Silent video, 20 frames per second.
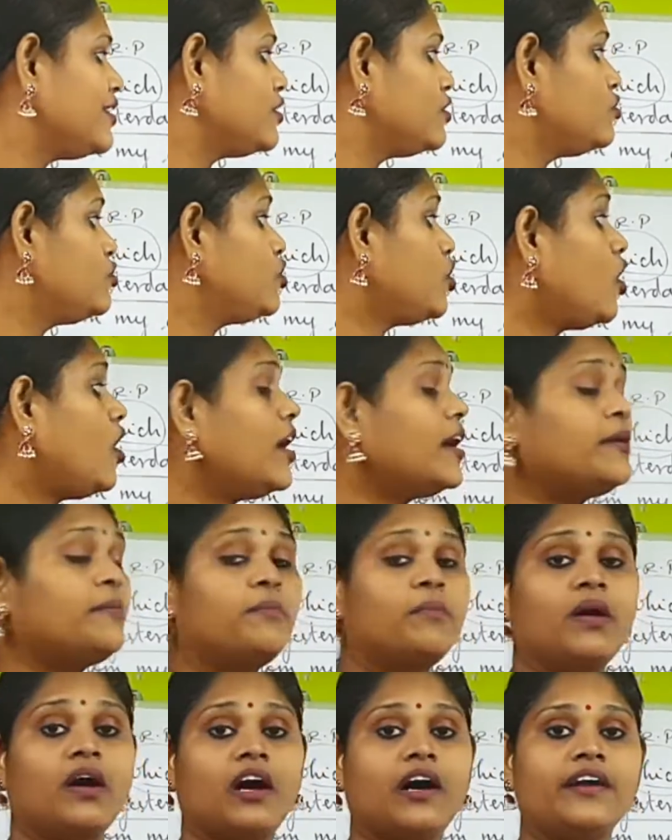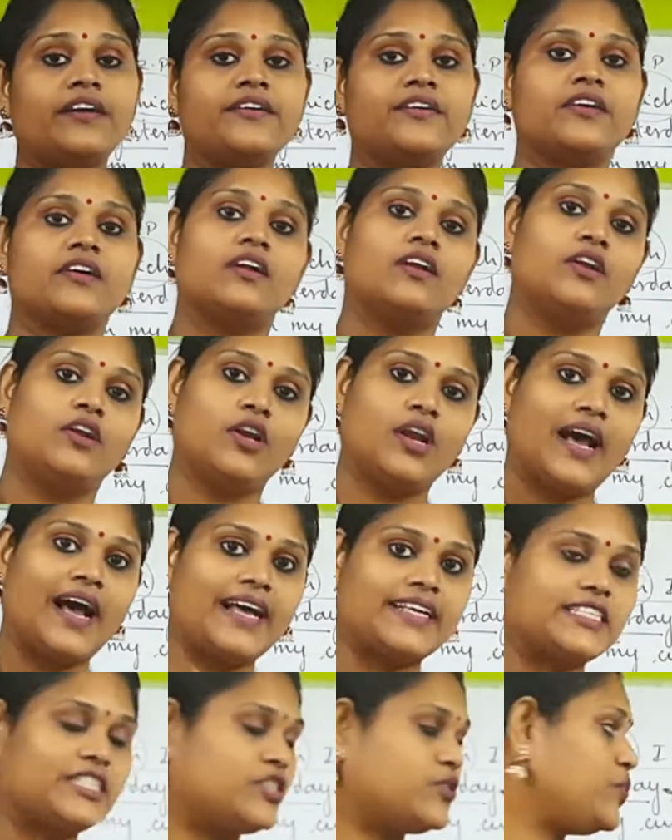John bought
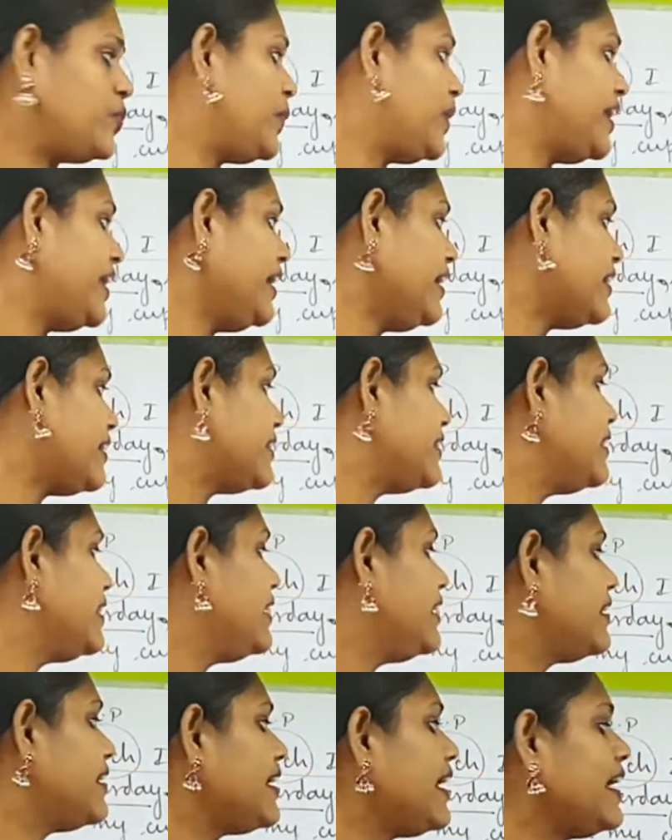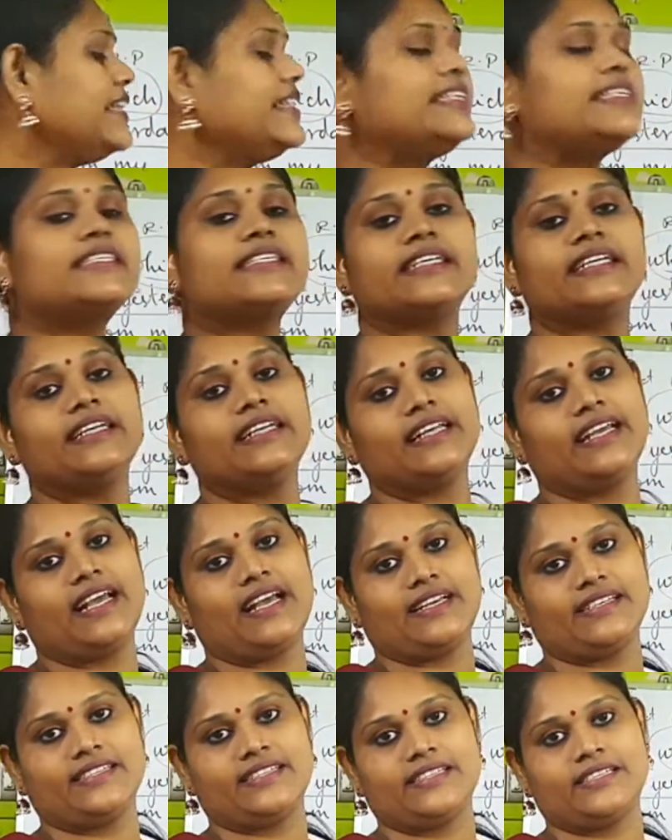last week runs in
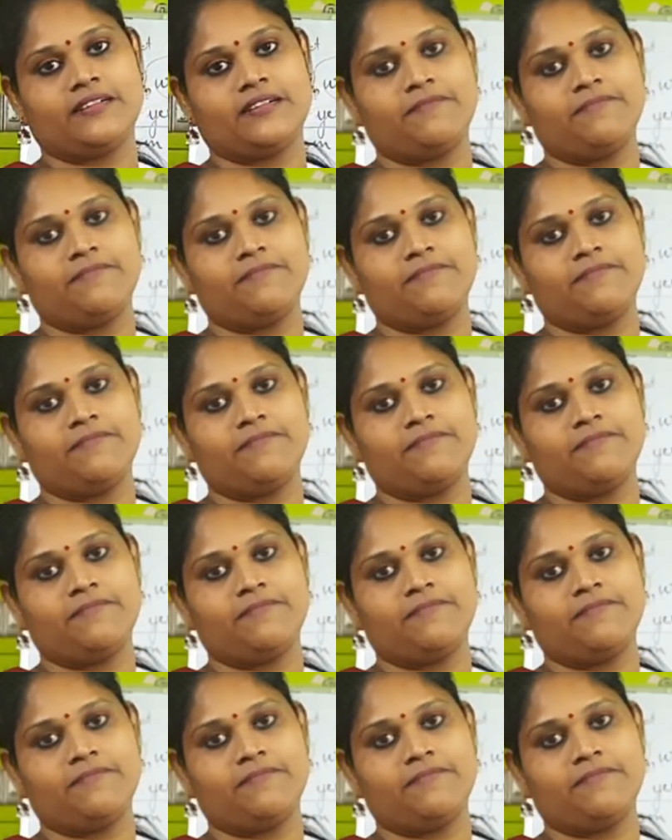gas.